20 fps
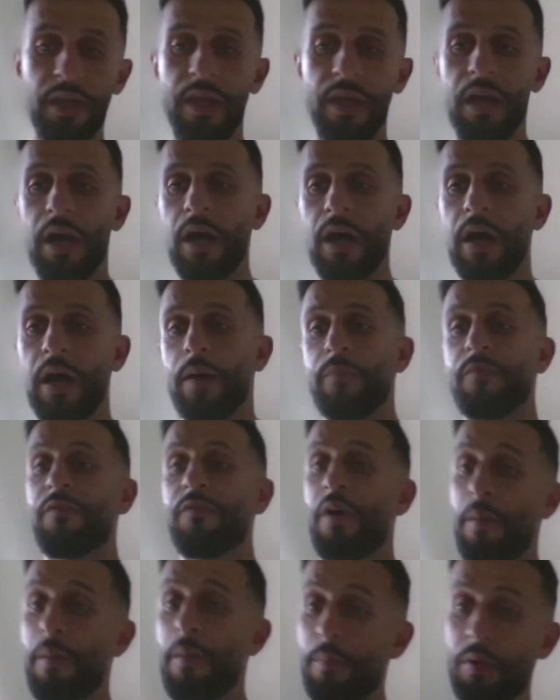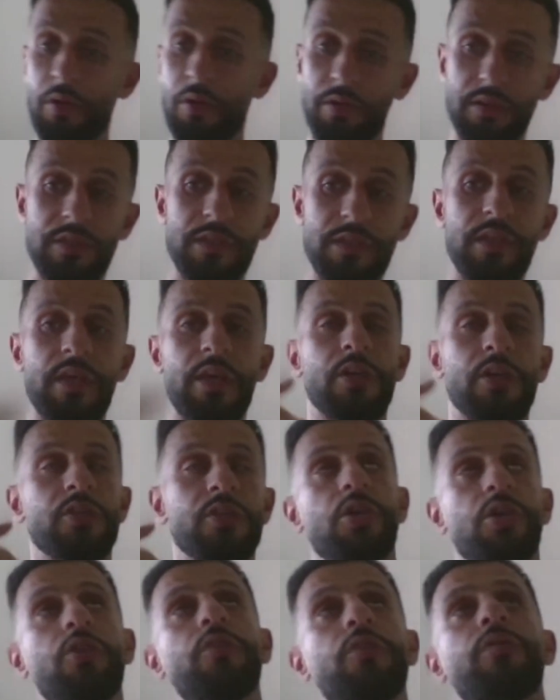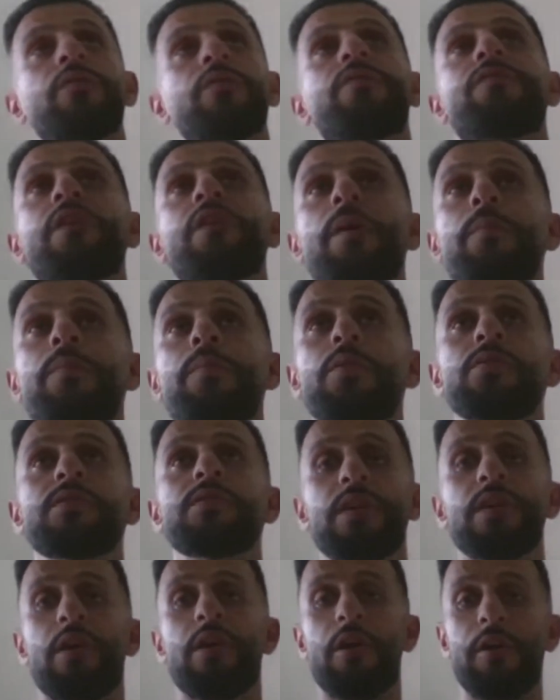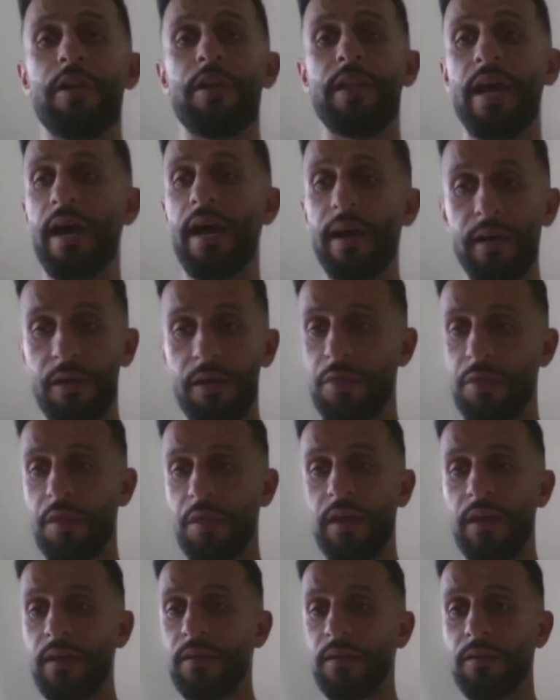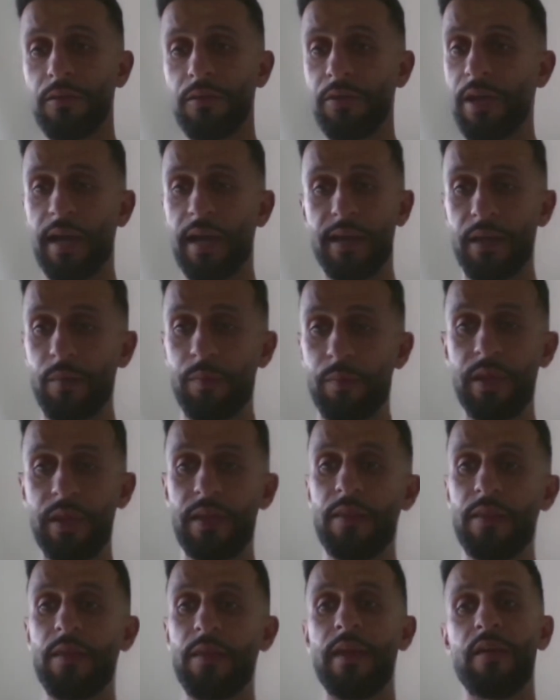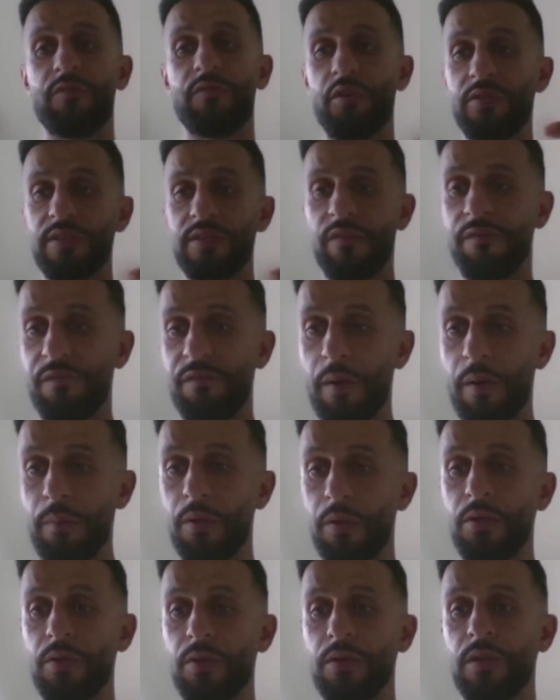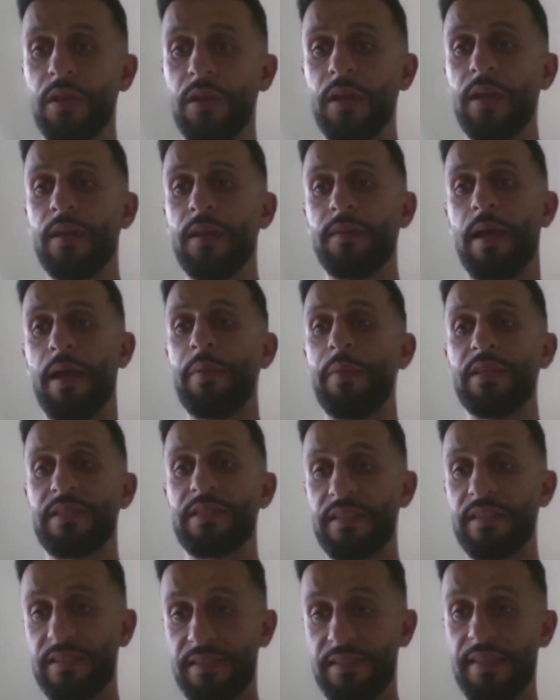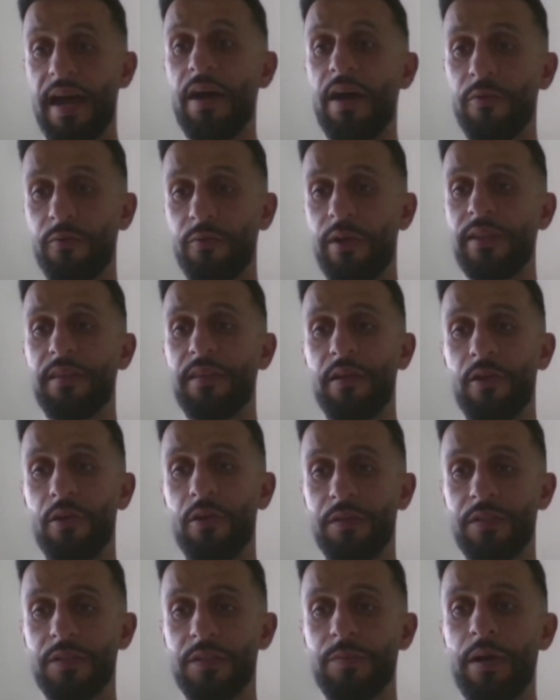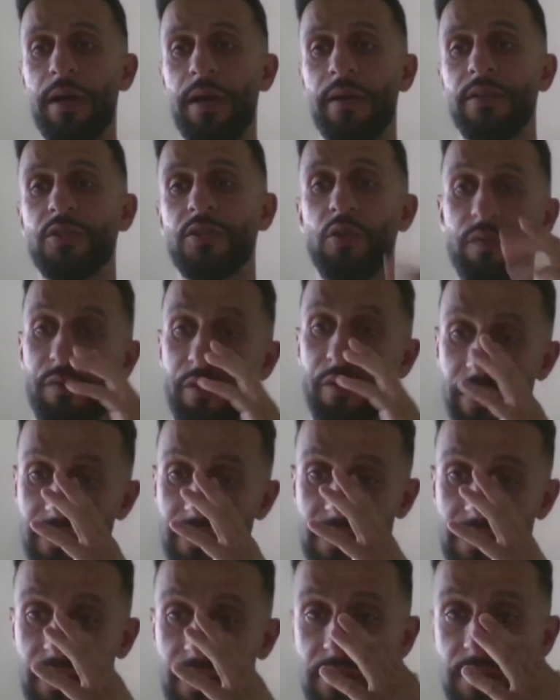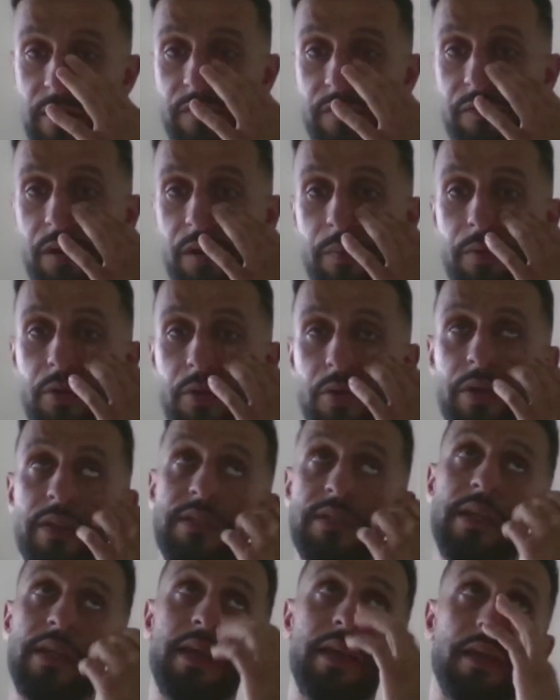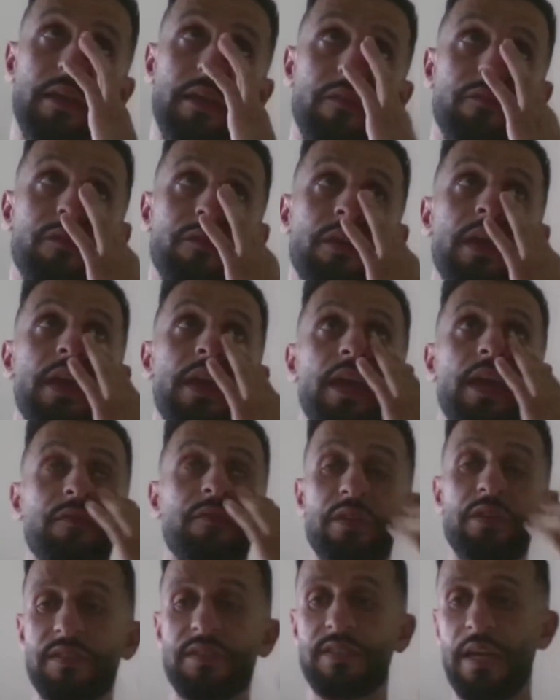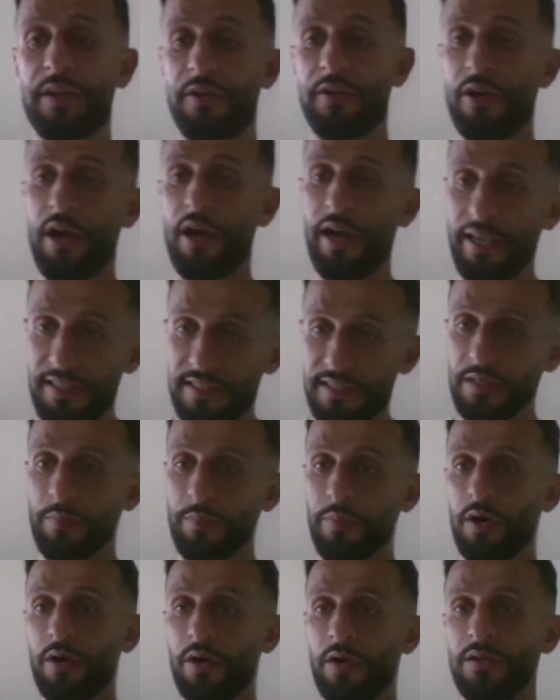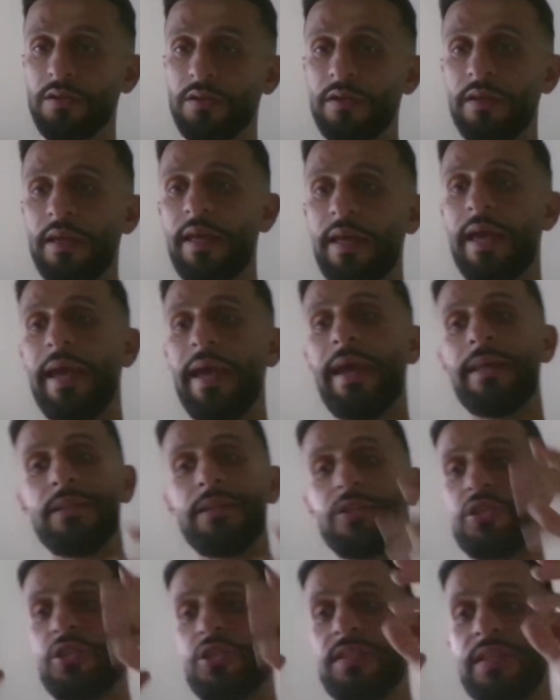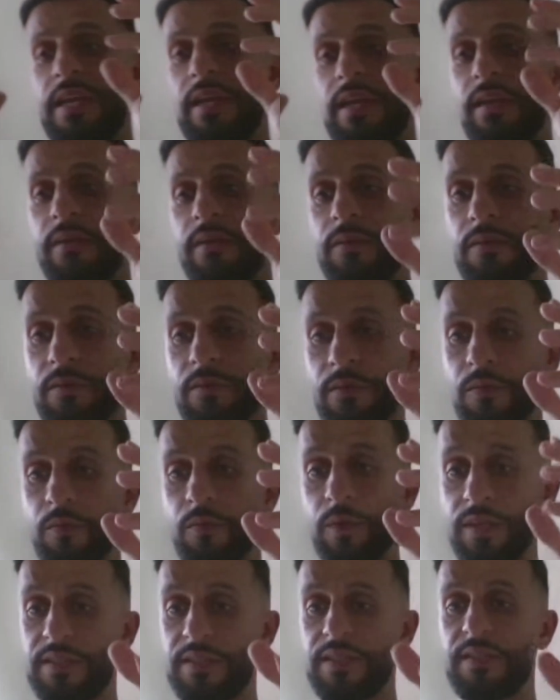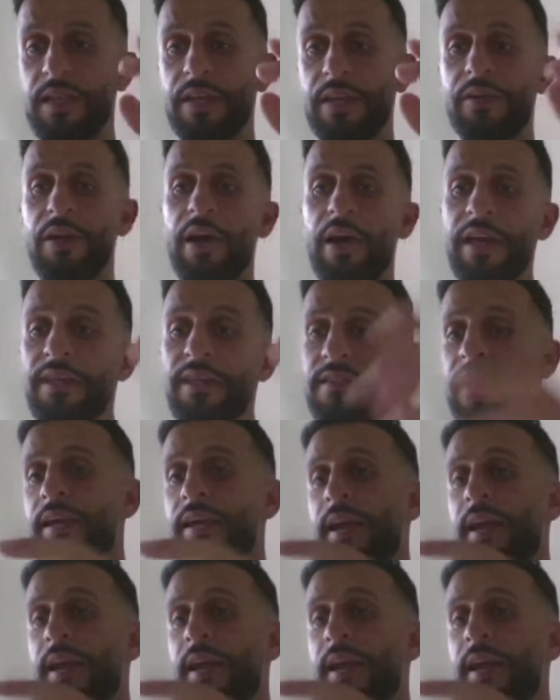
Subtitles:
Fumbles. So fumbles are not a thing. They're not going to be anything. If there's a fumble, that means it's down right there on the spot. So for instance, a fumble is like if the center hikes the ball, and let's just say once the center hikes it